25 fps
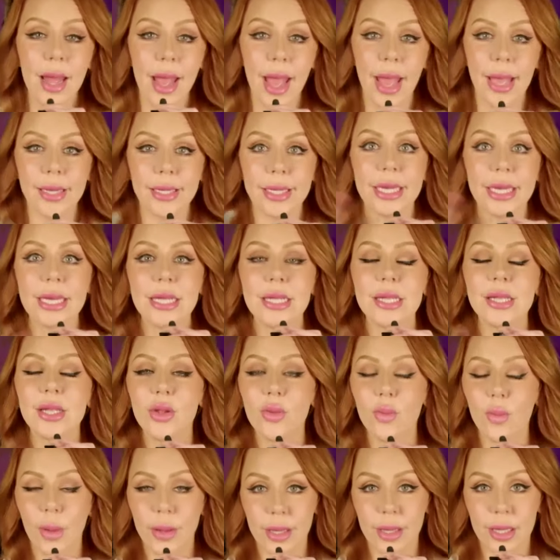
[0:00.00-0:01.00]
and he's the
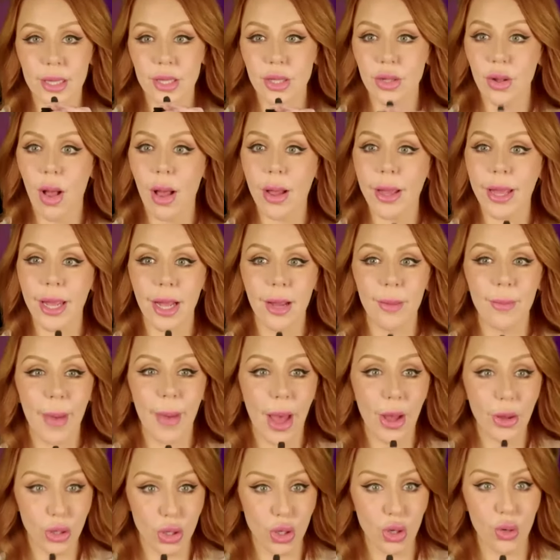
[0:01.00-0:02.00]
one that's talking
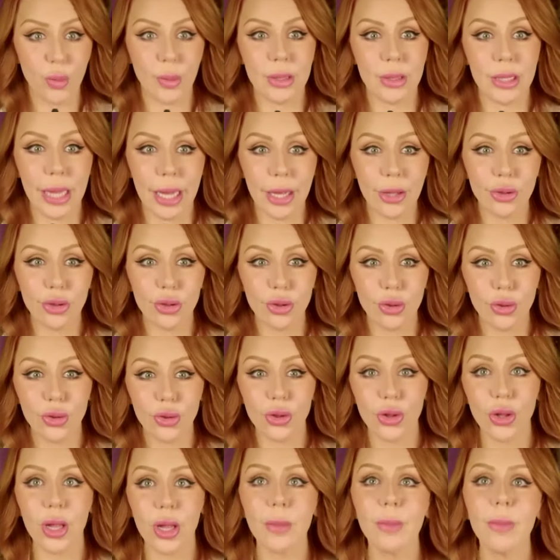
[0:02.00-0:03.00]
about your
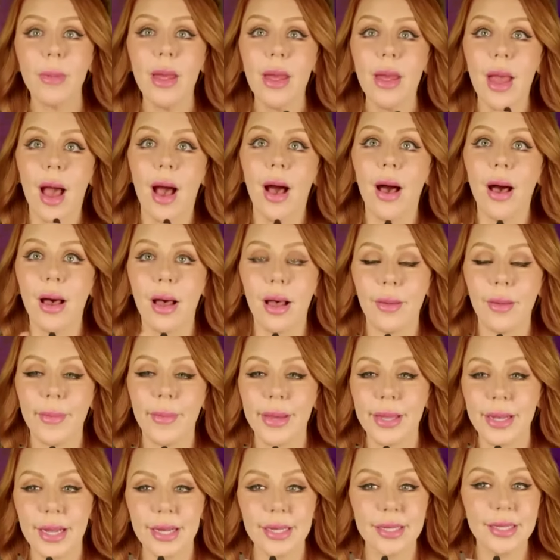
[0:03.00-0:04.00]
relationship. Um
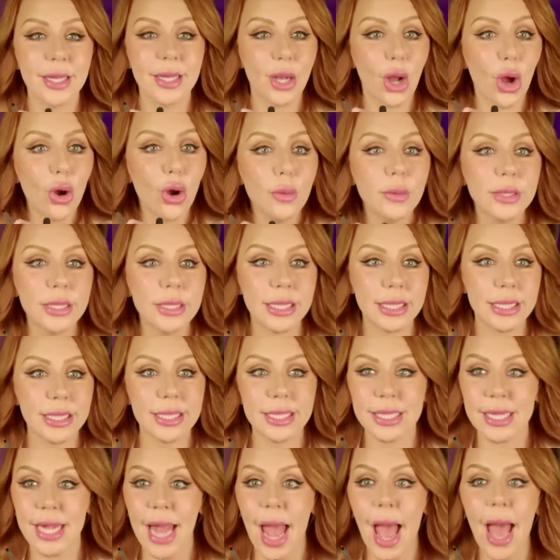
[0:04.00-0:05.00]
and I said, "Oh, is it his
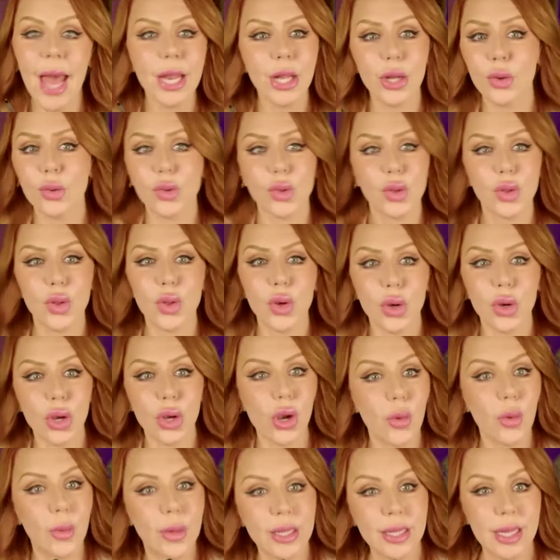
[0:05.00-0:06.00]
dad?" He goes, "No, no,
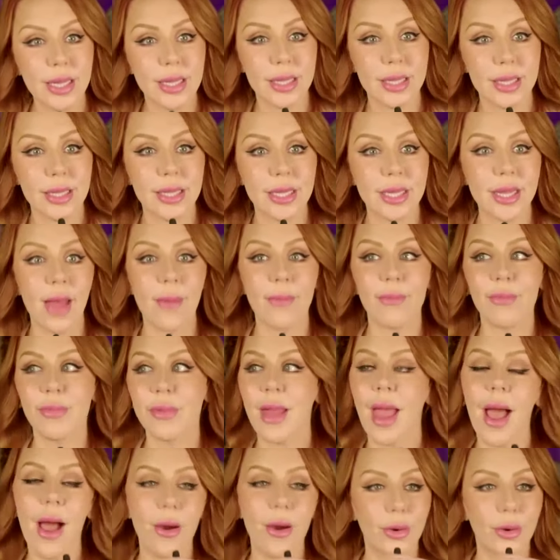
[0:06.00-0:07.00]
no." He says a step
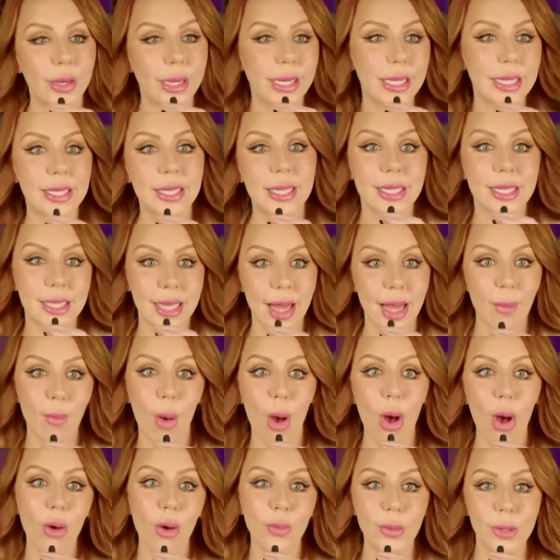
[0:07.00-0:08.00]
down and he says, "I'm
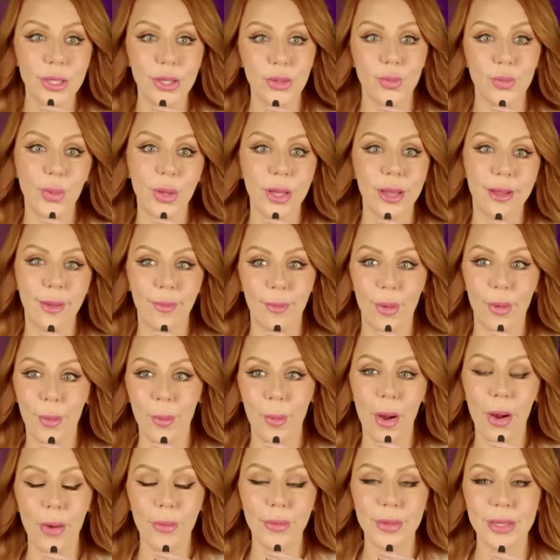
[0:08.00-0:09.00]
always with him or I'm
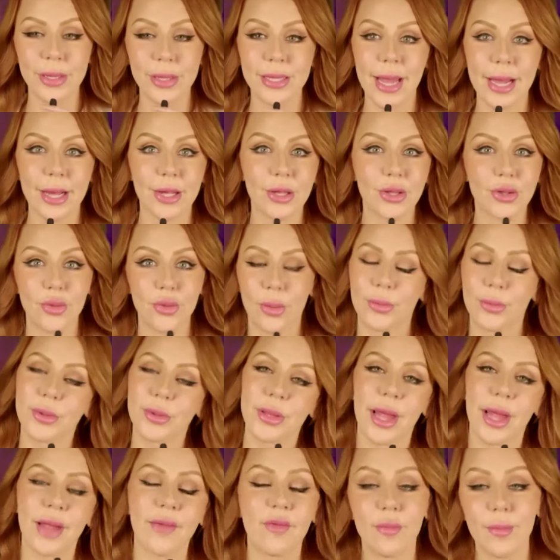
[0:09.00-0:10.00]
always next to him." So
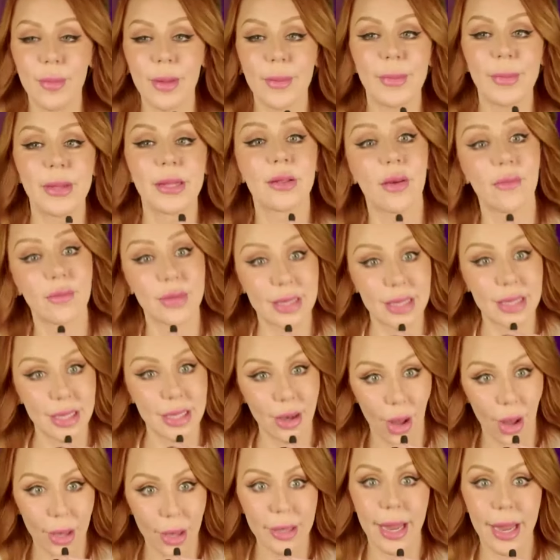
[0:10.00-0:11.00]
that for me means obviously
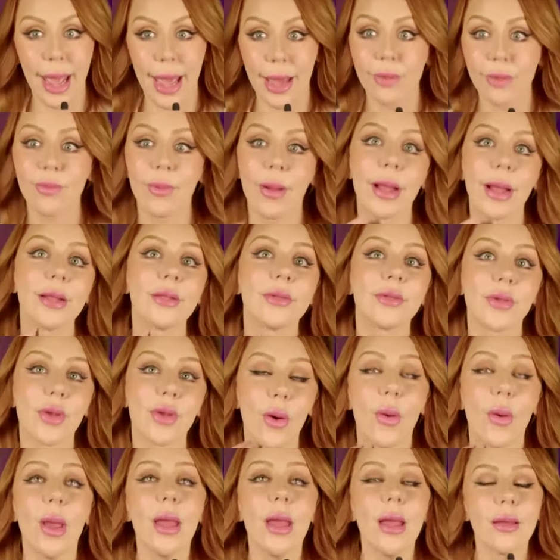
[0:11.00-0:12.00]
not dad, right? So
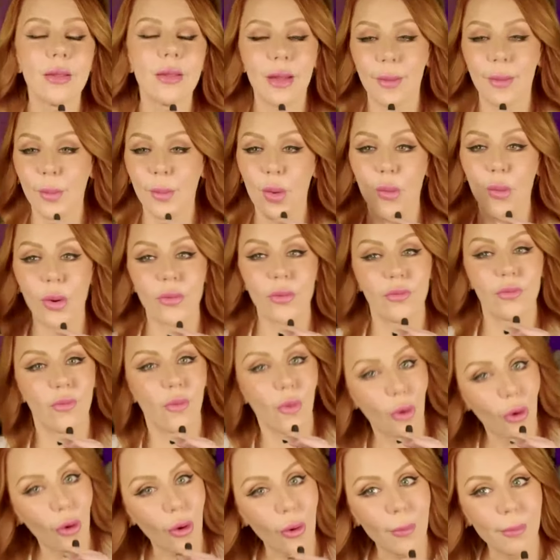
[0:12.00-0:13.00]
I'm going
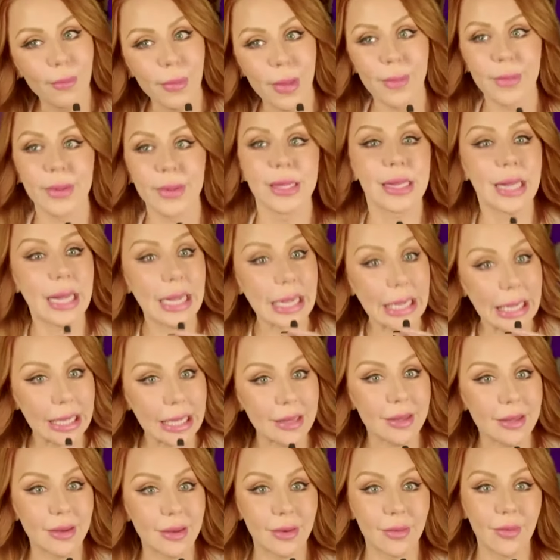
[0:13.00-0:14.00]
for maybe it like gets
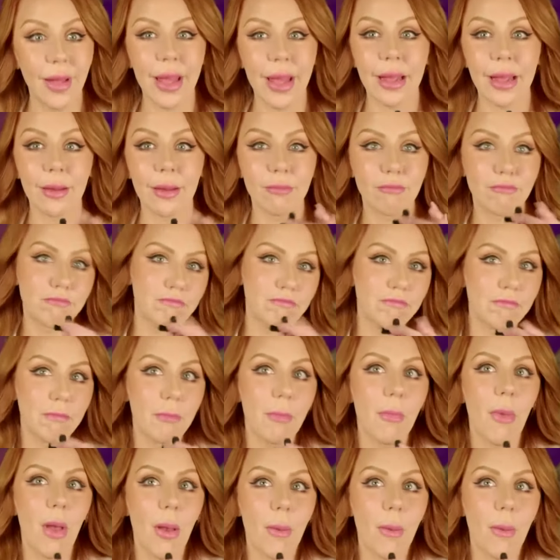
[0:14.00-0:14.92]
into like his